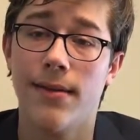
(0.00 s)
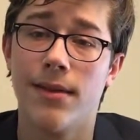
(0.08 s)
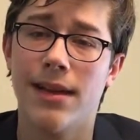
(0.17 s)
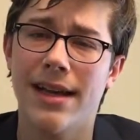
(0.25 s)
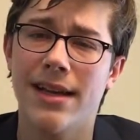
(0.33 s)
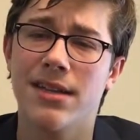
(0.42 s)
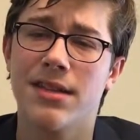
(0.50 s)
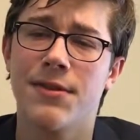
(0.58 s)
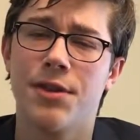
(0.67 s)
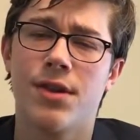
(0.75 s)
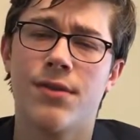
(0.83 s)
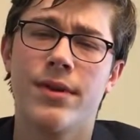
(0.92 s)
Lacking
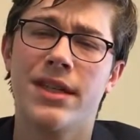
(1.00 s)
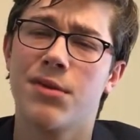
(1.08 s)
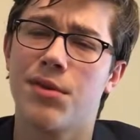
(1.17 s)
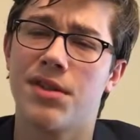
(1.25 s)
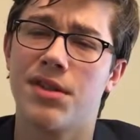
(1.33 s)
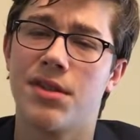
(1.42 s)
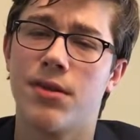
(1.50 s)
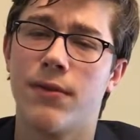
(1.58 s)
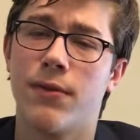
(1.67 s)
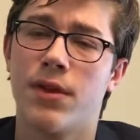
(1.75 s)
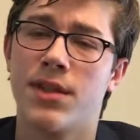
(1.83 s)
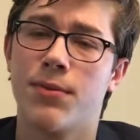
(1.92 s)
sufficient resources to
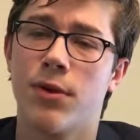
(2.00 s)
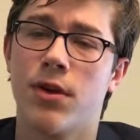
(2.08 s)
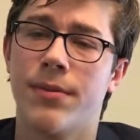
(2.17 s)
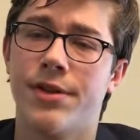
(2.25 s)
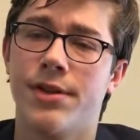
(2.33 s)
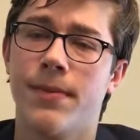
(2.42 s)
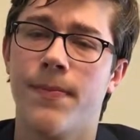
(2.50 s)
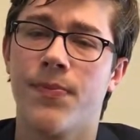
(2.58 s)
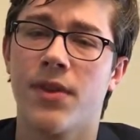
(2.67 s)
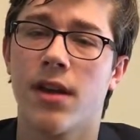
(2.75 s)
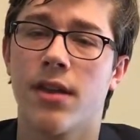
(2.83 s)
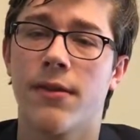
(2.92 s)
enforce prohibition,
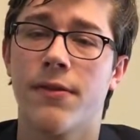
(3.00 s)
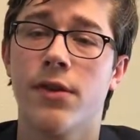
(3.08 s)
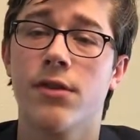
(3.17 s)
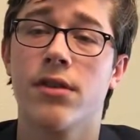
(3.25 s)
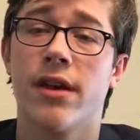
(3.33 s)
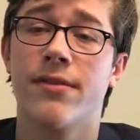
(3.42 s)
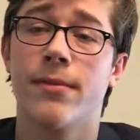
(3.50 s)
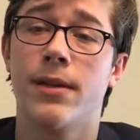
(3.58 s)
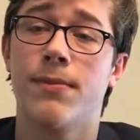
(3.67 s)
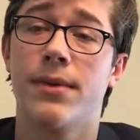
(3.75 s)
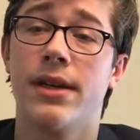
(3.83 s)
the federal government